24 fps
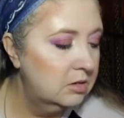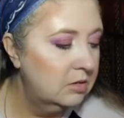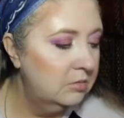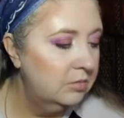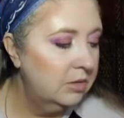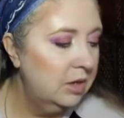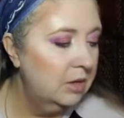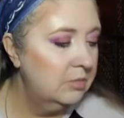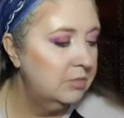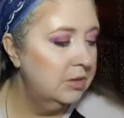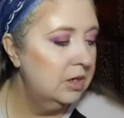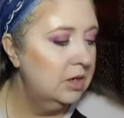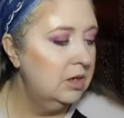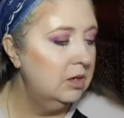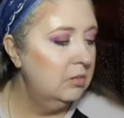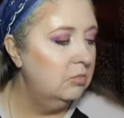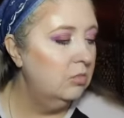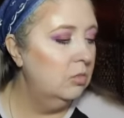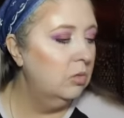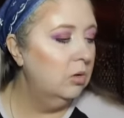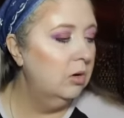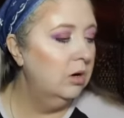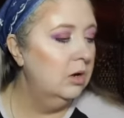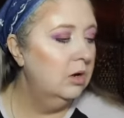Sometimes I need
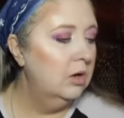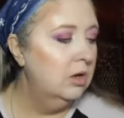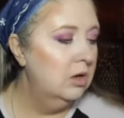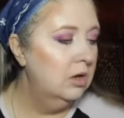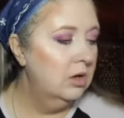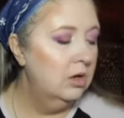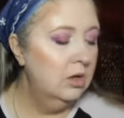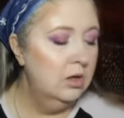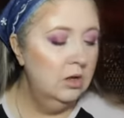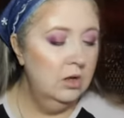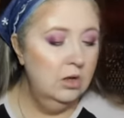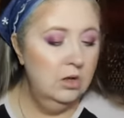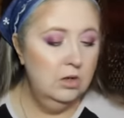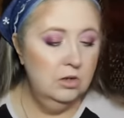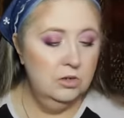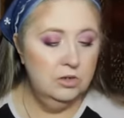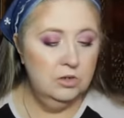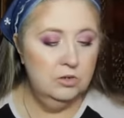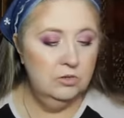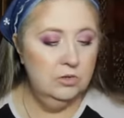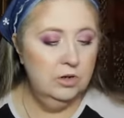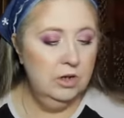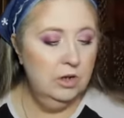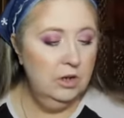more.
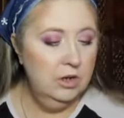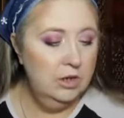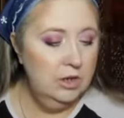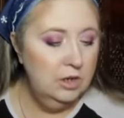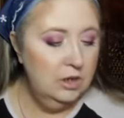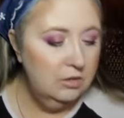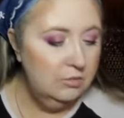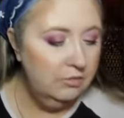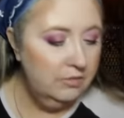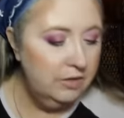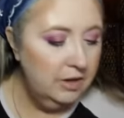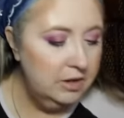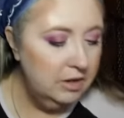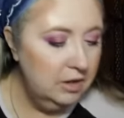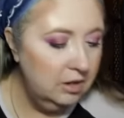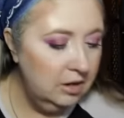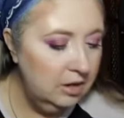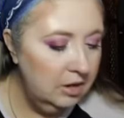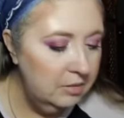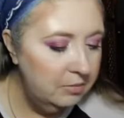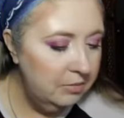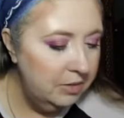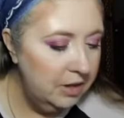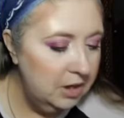So now I need to find a
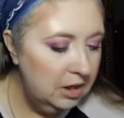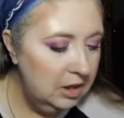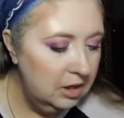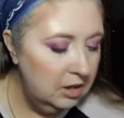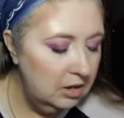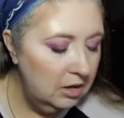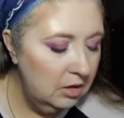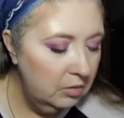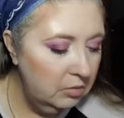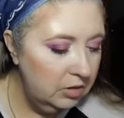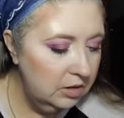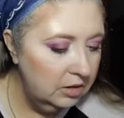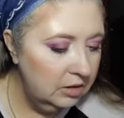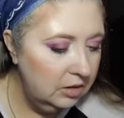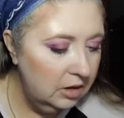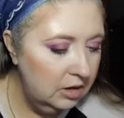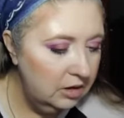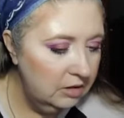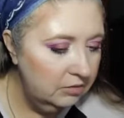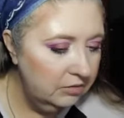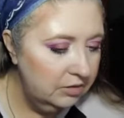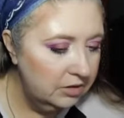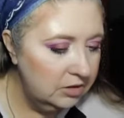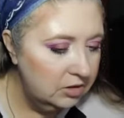lippy. I want
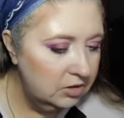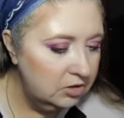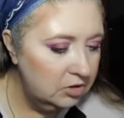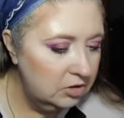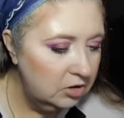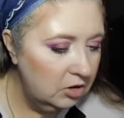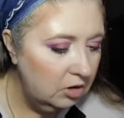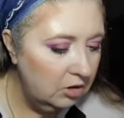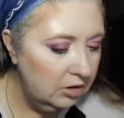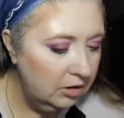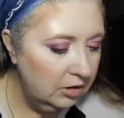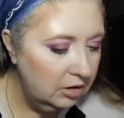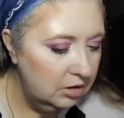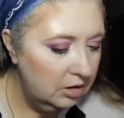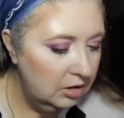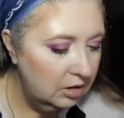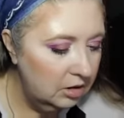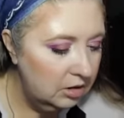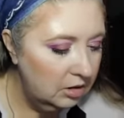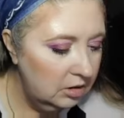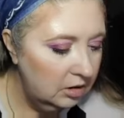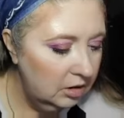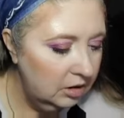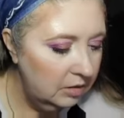kind of a dark
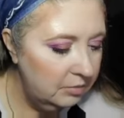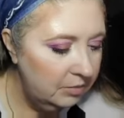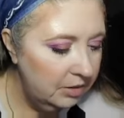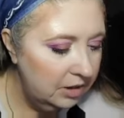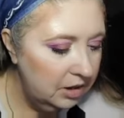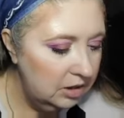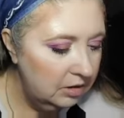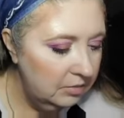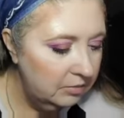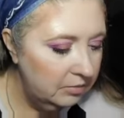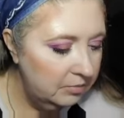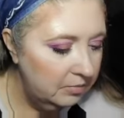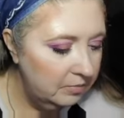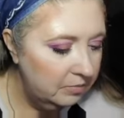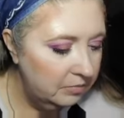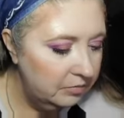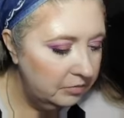lippy.